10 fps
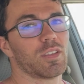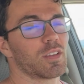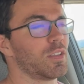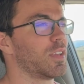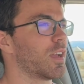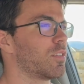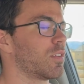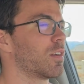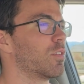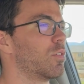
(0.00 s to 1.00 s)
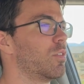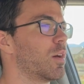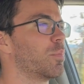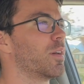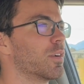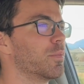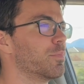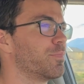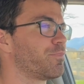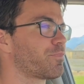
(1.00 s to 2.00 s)
technique hasn't gotten a whole lot better
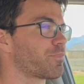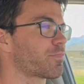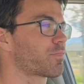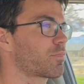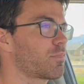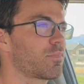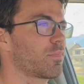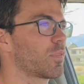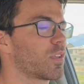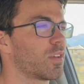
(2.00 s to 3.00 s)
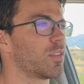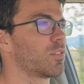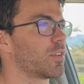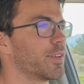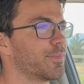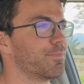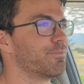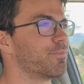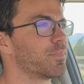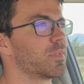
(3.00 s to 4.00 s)
because
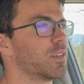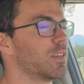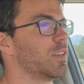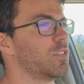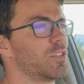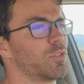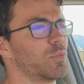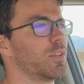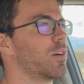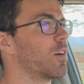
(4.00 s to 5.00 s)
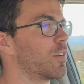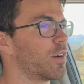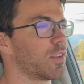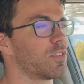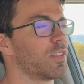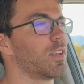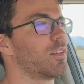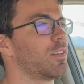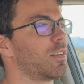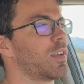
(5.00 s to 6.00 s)
um, it's just really hard, honestly.
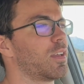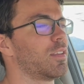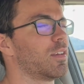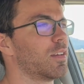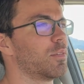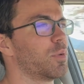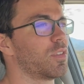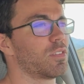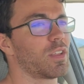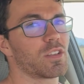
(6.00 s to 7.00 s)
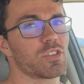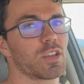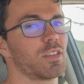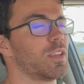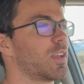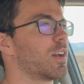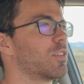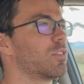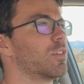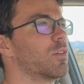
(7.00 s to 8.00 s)
And uh, but the snatch technique
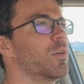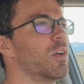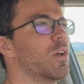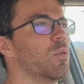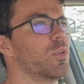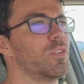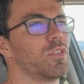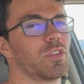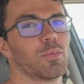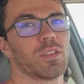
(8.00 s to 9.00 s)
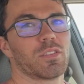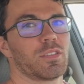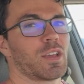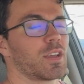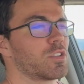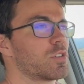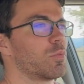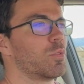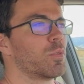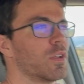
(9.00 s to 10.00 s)
has, so we'll do some of the snatch.
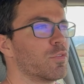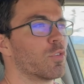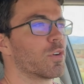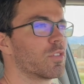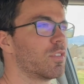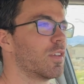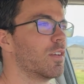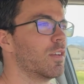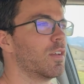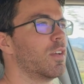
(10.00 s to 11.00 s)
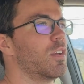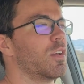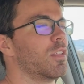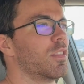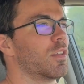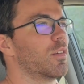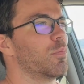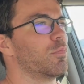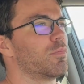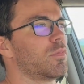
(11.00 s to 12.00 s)
We'll reinforce the the
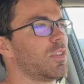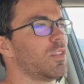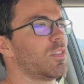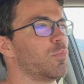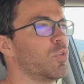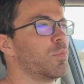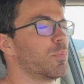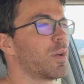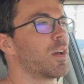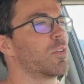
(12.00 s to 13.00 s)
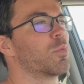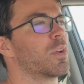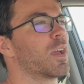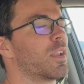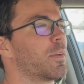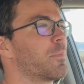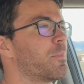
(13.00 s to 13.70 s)
decent movement pattern we're getting